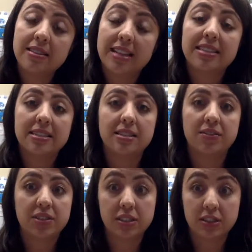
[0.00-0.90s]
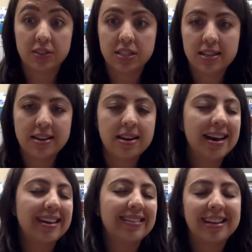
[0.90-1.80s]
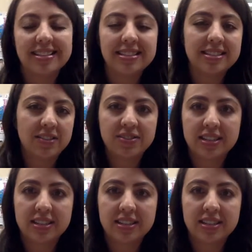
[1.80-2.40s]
lend itself to literacy. It lends itself